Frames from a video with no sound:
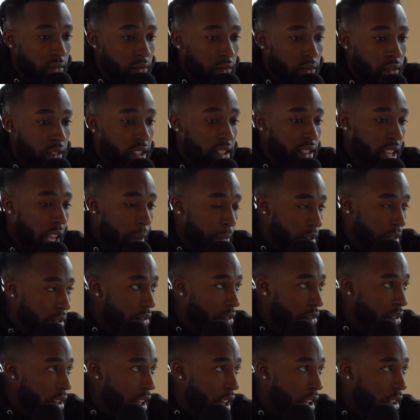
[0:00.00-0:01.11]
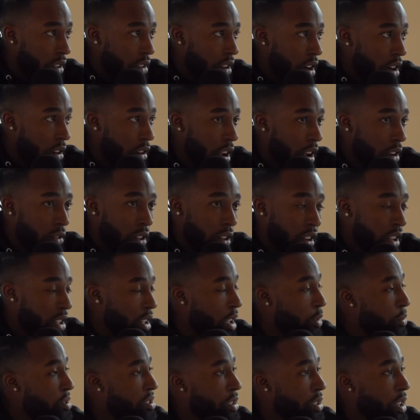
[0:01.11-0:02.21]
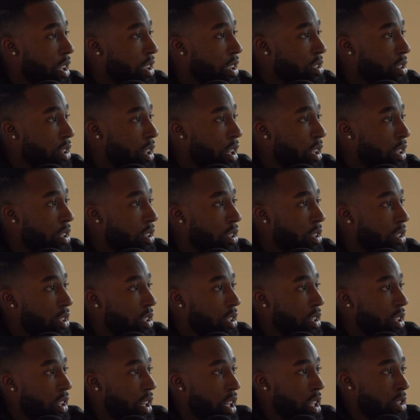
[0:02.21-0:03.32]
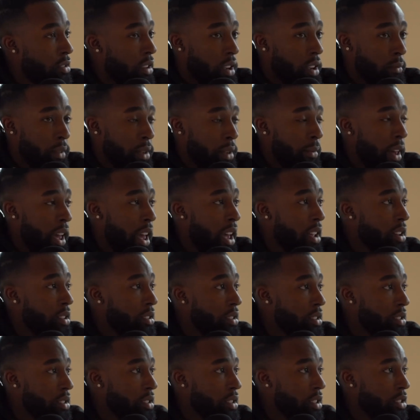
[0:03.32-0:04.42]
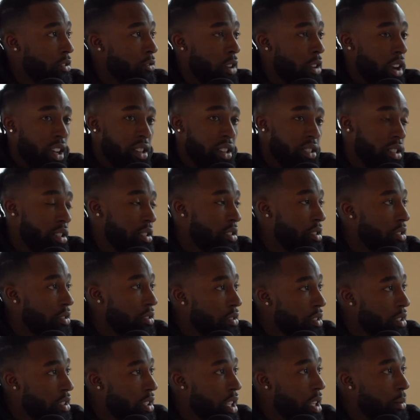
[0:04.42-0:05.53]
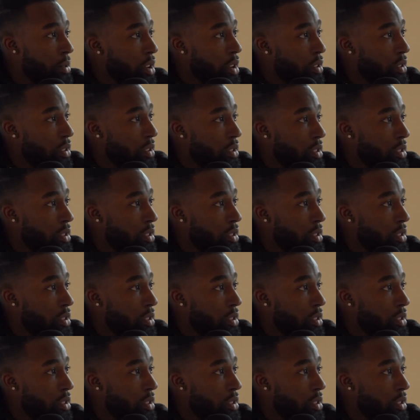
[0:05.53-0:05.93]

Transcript: this happened. Like, all right, okay, now what's next? Like, you have to be mad, or I can just keep going.